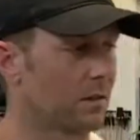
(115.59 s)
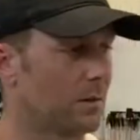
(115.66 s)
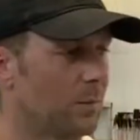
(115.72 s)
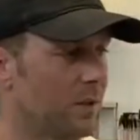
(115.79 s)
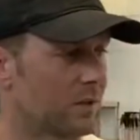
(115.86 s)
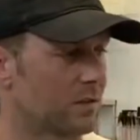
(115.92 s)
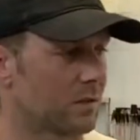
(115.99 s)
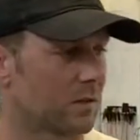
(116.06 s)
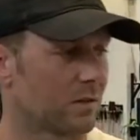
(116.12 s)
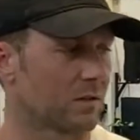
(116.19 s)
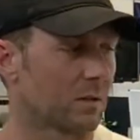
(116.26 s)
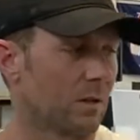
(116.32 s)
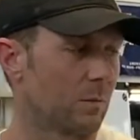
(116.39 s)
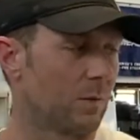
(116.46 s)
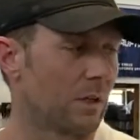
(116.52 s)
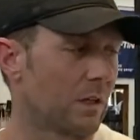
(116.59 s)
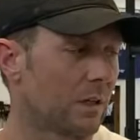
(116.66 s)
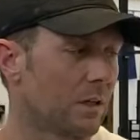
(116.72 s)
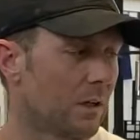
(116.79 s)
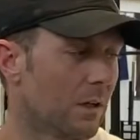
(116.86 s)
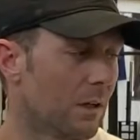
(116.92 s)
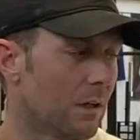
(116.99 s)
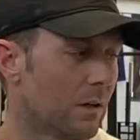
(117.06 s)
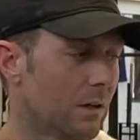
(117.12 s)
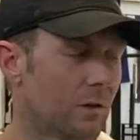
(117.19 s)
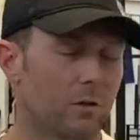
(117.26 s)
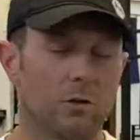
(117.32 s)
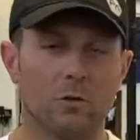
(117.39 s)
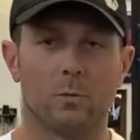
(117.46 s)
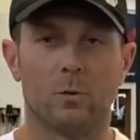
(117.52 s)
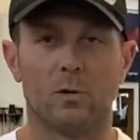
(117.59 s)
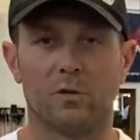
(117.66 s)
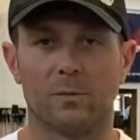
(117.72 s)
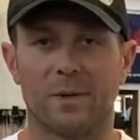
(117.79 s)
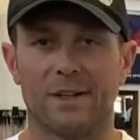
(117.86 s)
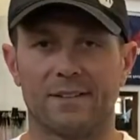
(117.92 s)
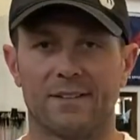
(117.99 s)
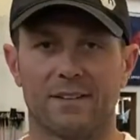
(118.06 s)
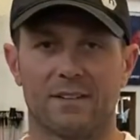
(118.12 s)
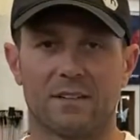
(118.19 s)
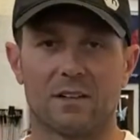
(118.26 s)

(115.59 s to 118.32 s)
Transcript: The pistol is going to be the new movement that's